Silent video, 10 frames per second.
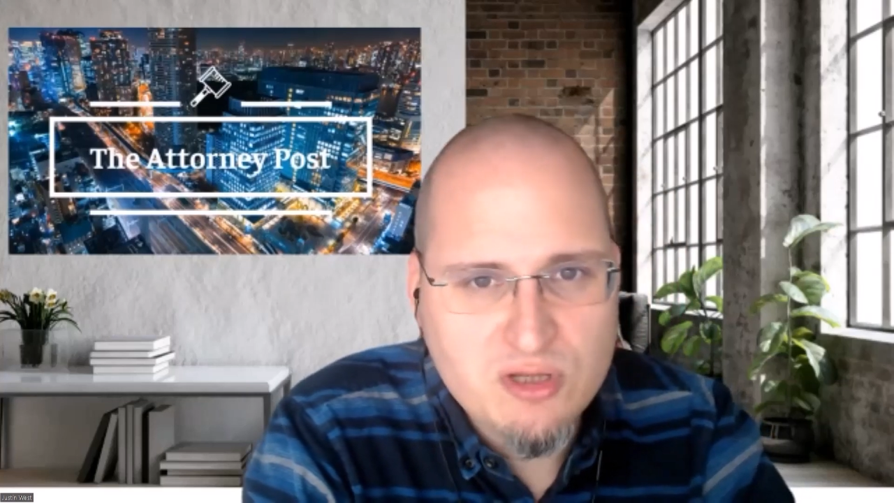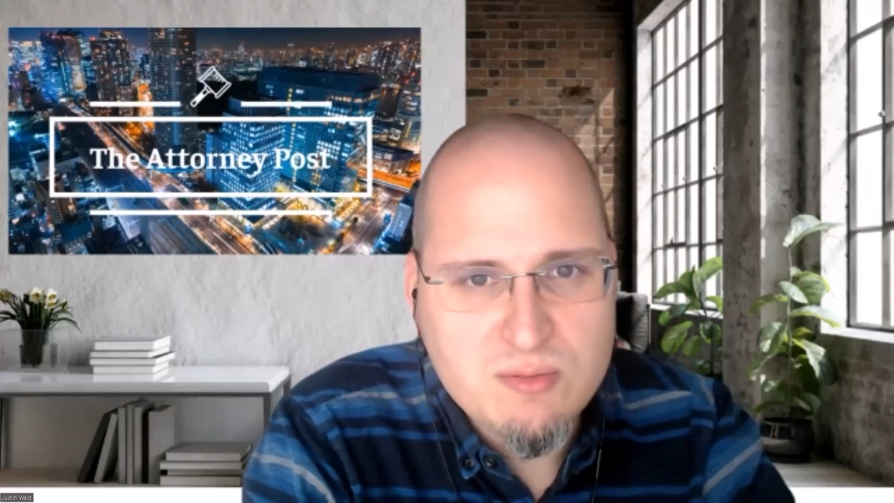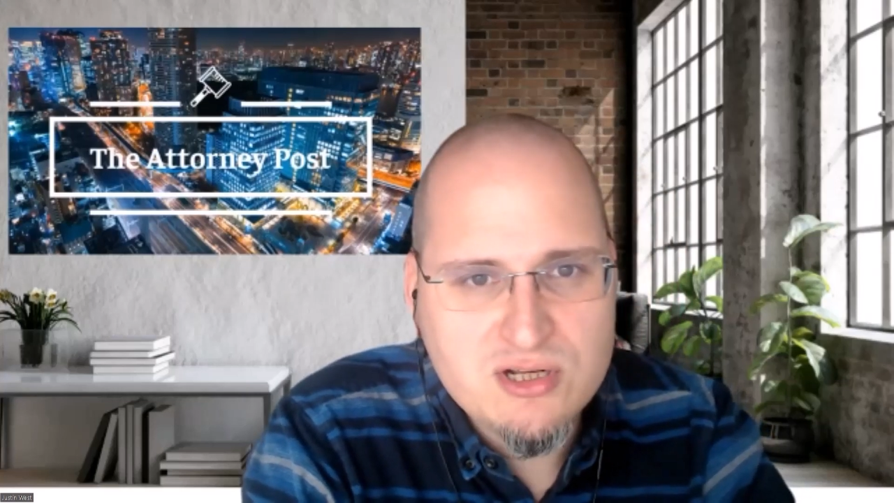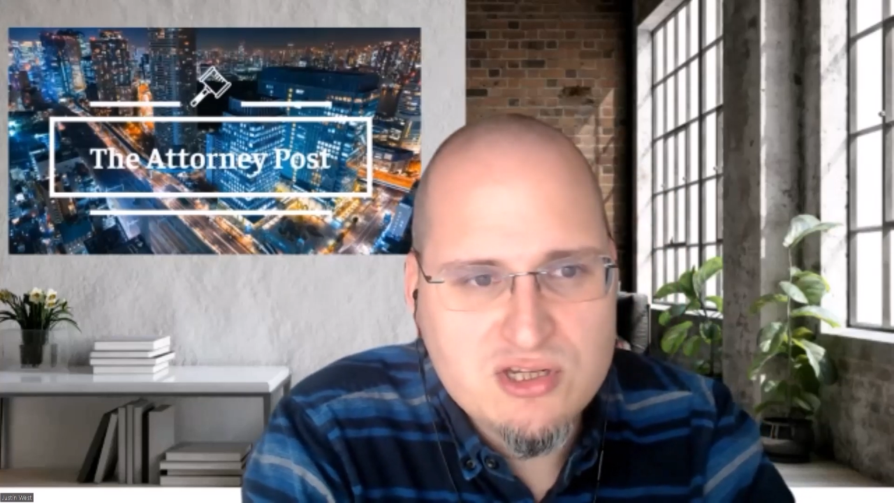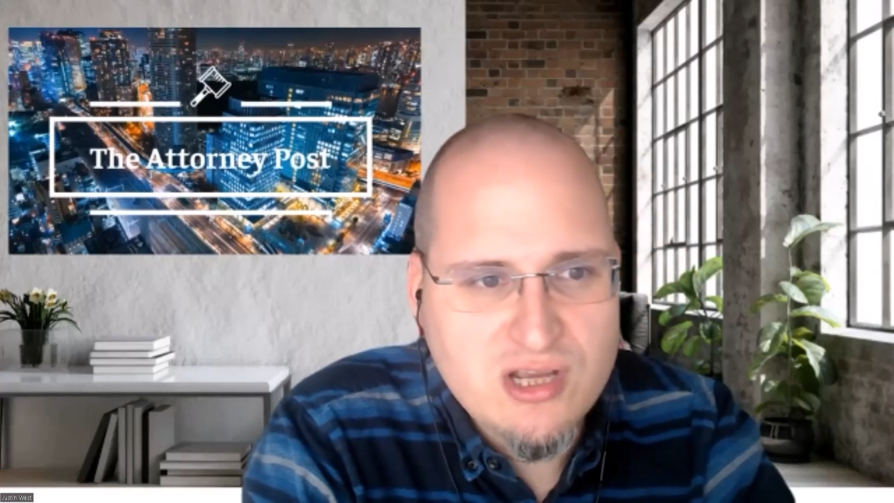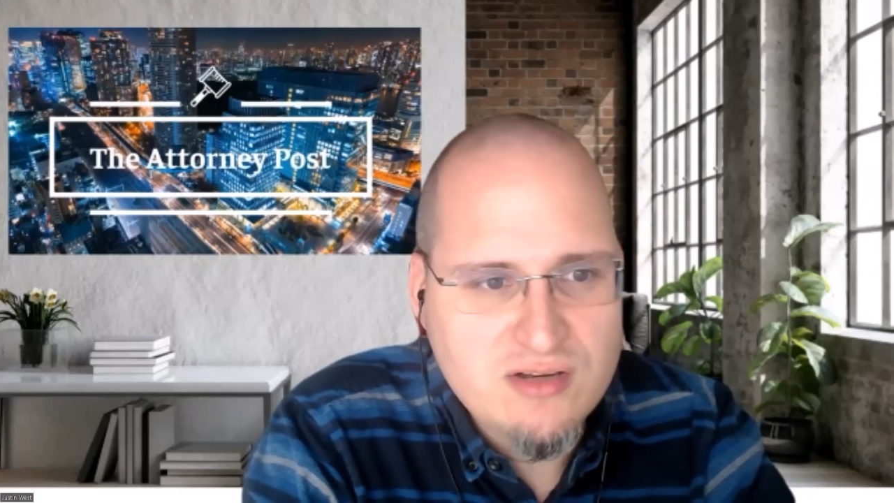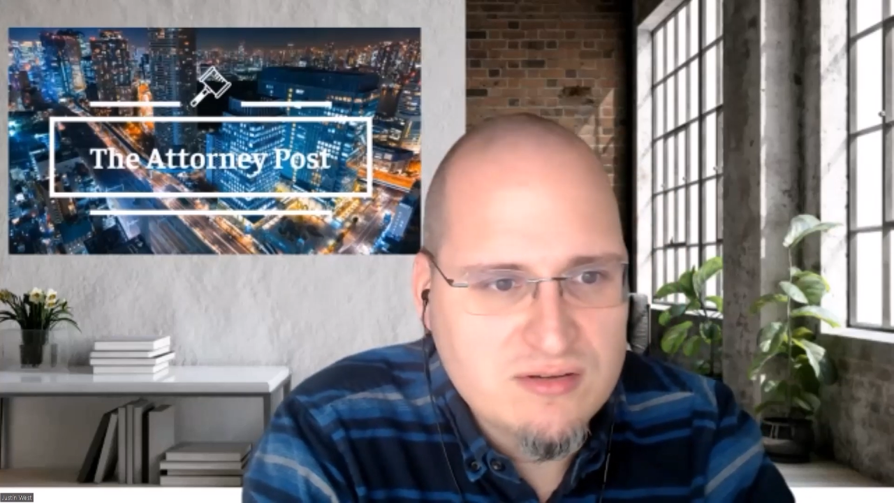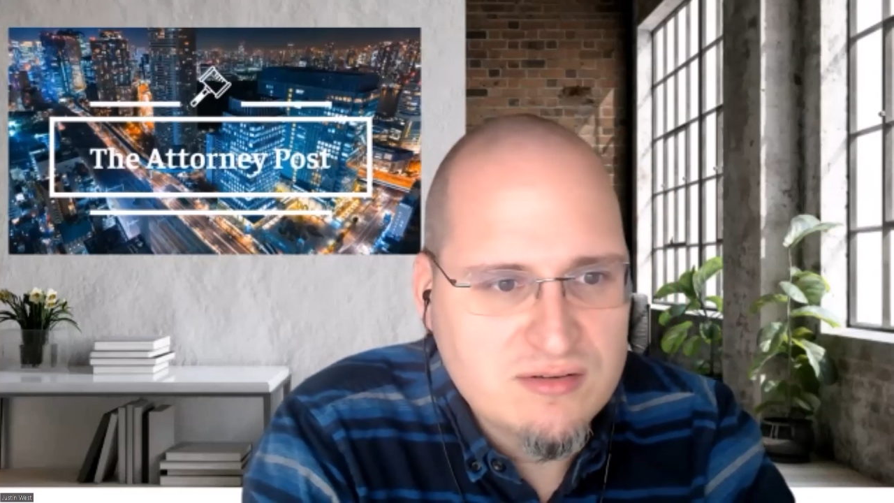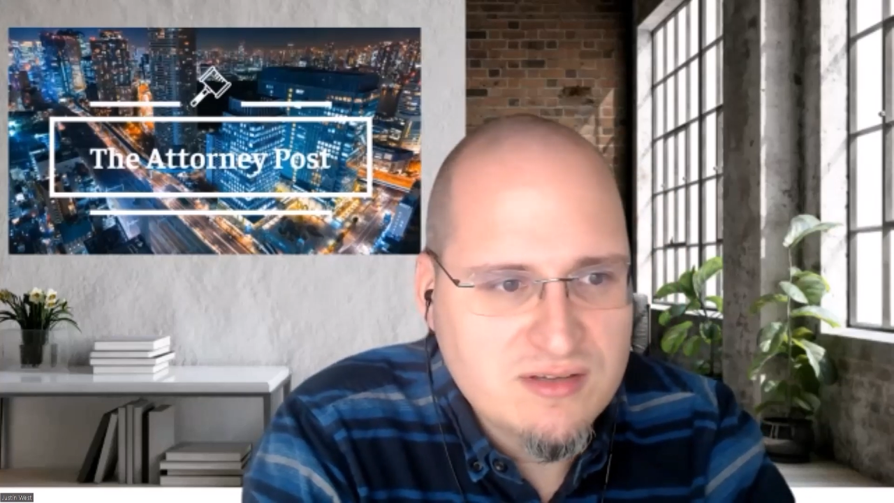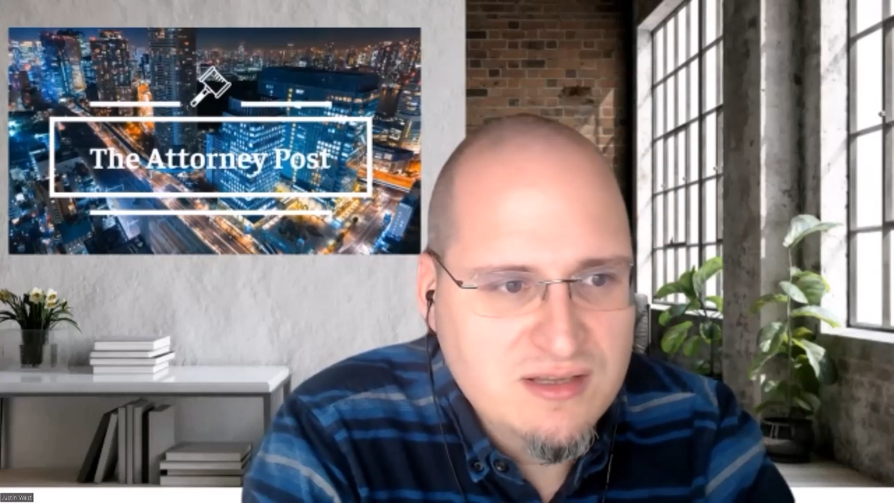really big
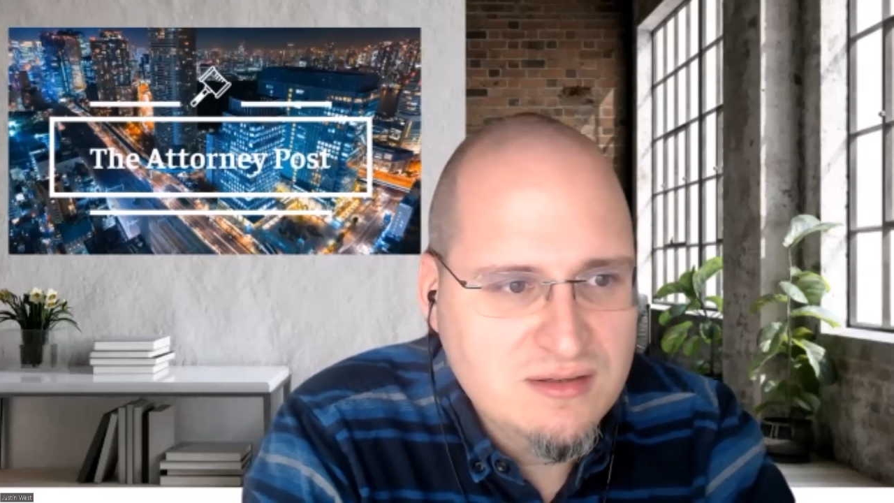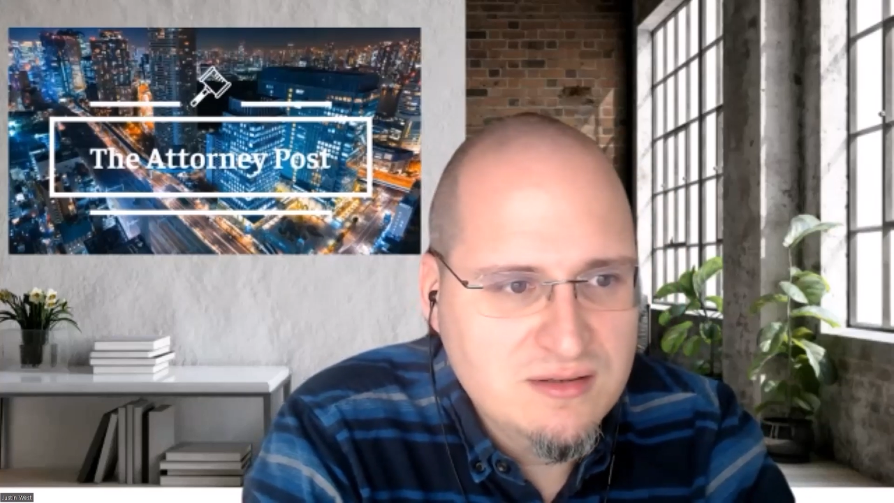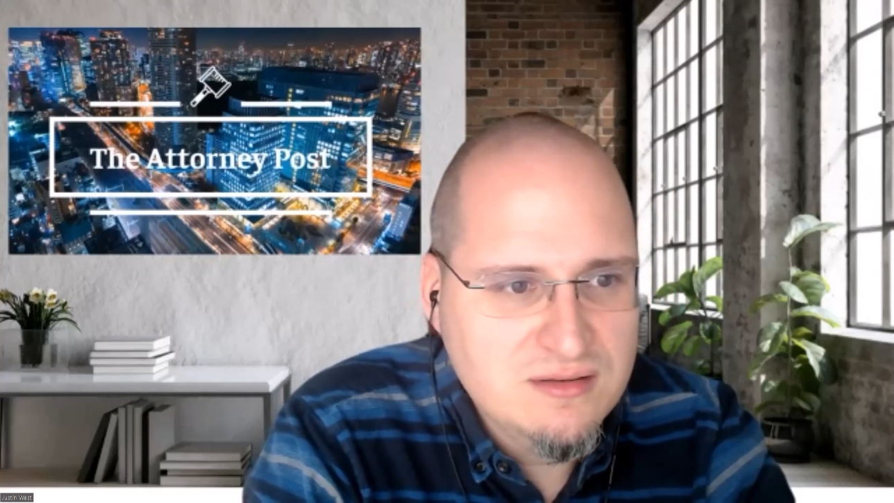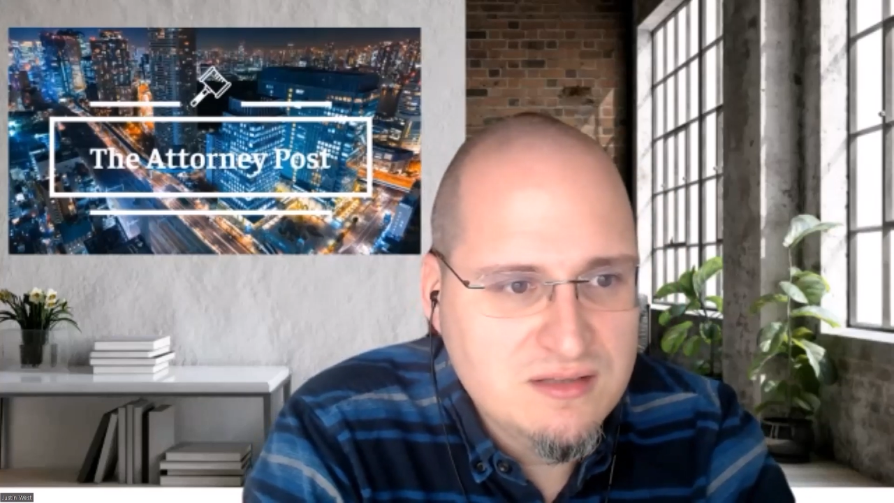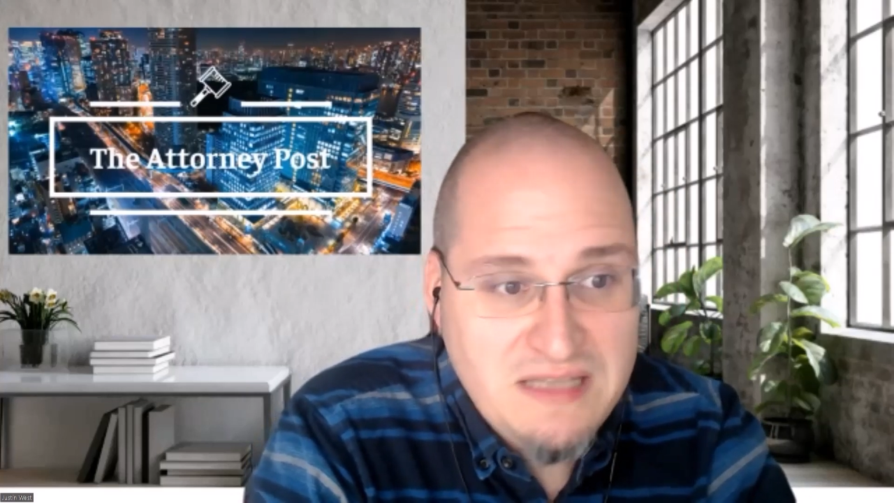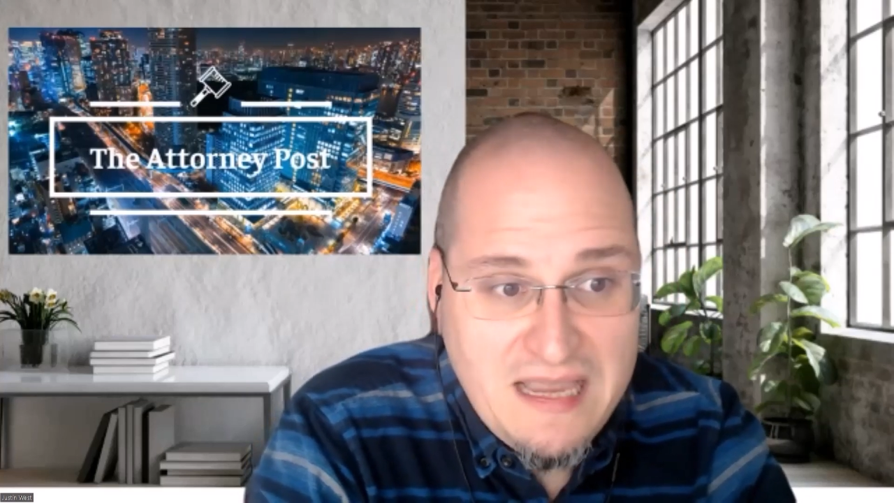changes in the the